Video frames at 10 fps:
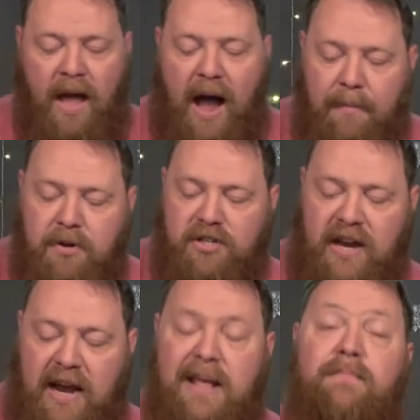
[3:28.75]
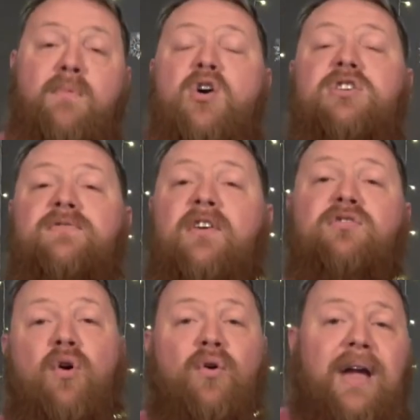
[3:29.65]
I'm just saying that most of us
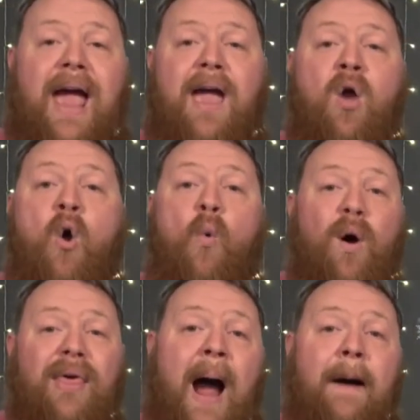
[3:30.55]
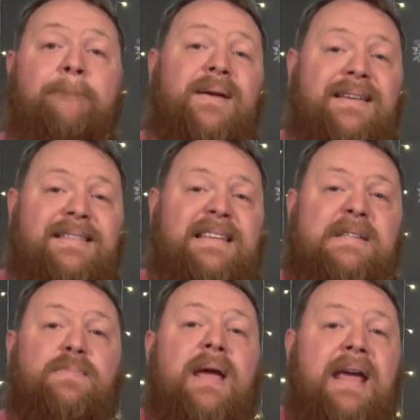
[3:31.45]
are okay with our
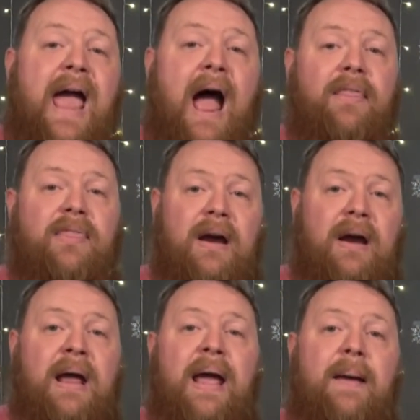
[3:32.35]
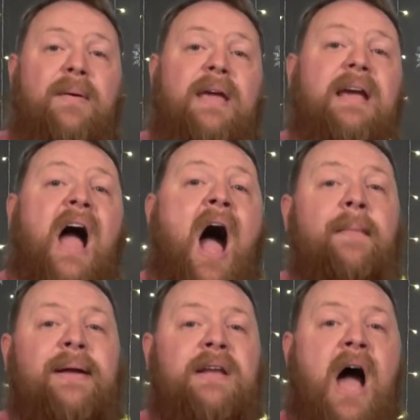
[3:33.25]
business being out there and being
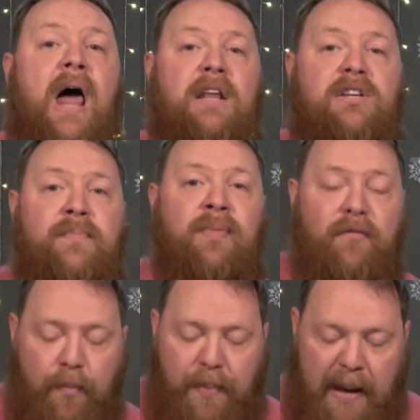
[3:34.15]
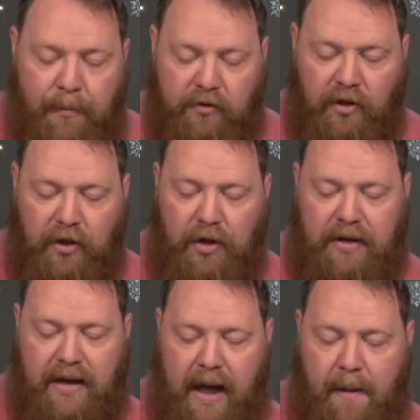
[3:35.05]
common knowledge for people to
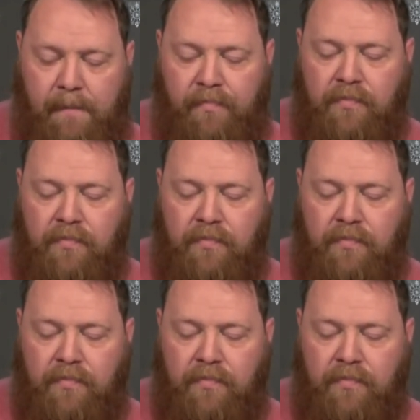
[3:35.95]
look at.